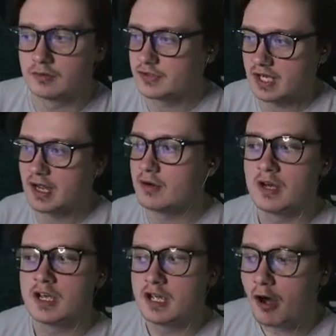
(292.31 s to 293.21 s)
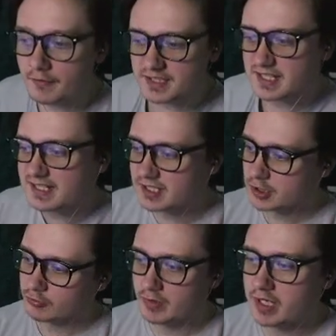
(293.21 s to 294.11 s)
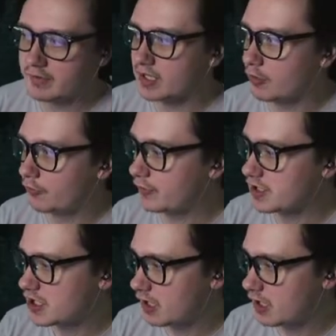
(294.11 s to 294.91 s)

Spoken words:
So obviously this is a really cool feature.